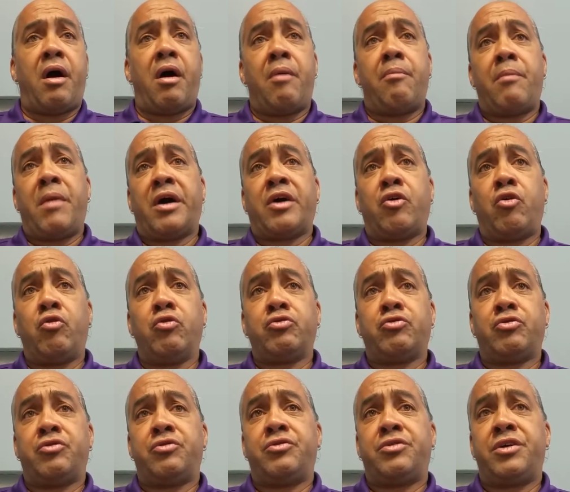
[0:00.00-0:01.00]
and my
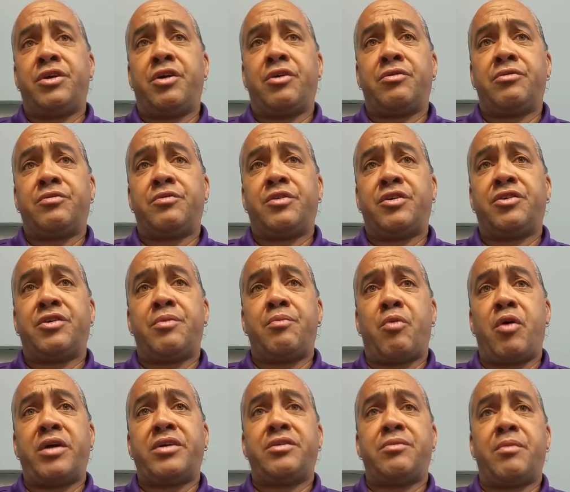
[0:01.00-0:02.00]
culture, just
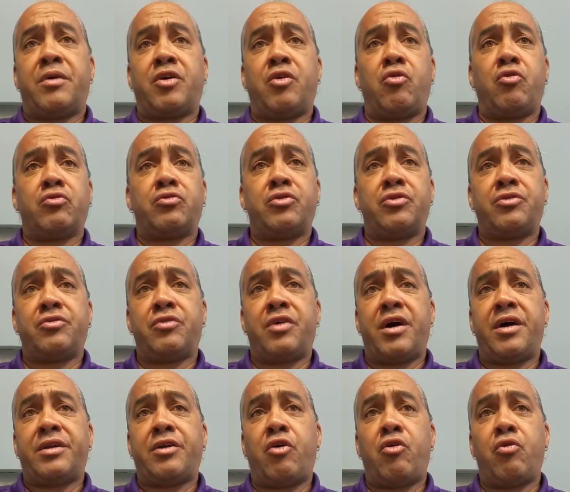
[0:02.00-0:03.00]
embracing my culture and
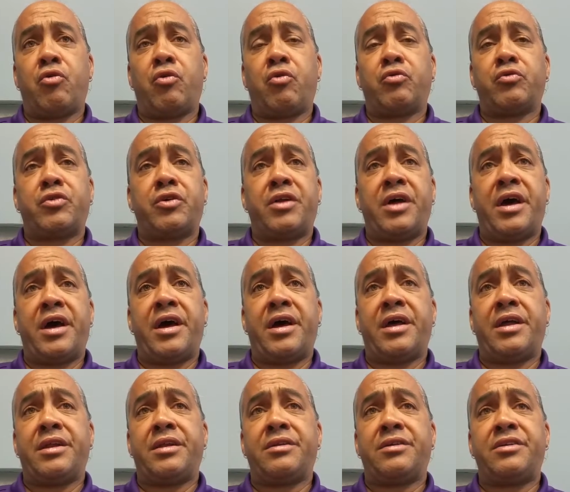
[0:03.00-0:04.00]
trying to hold on to that
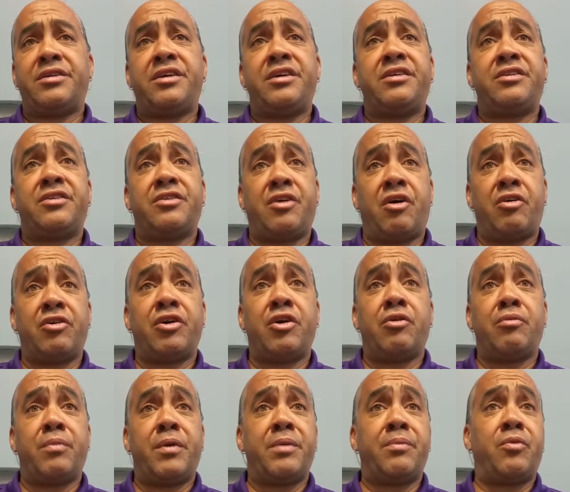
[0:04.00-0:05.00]
and teaching our
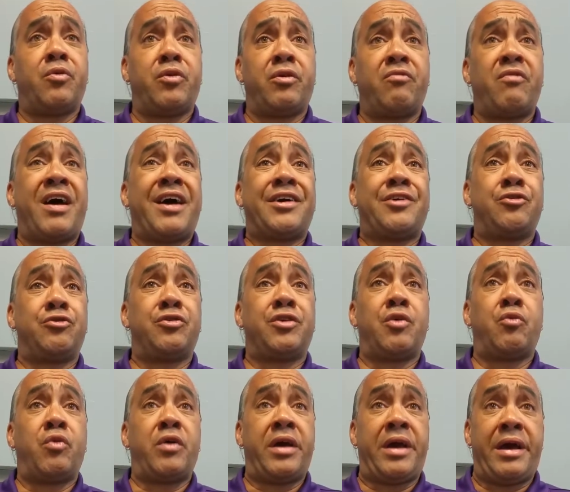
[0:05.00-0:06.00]
young people the values
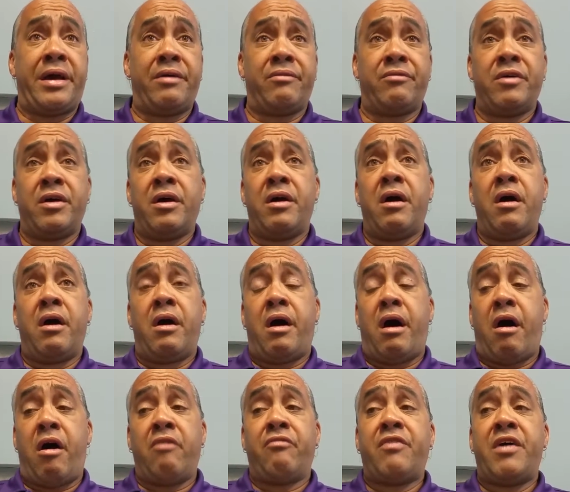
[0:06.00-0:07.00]
that we have.
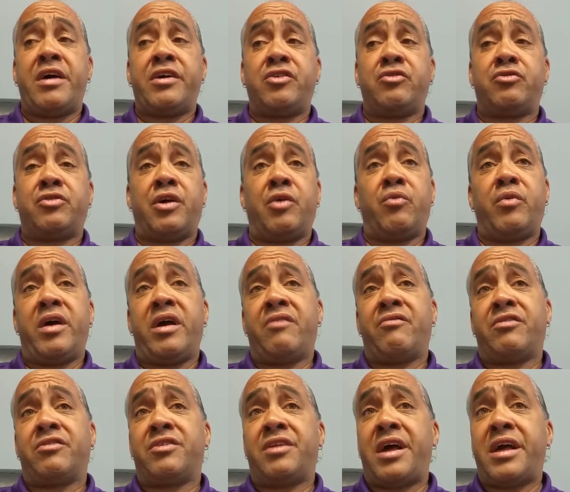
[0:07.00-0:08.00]
Our values that we have as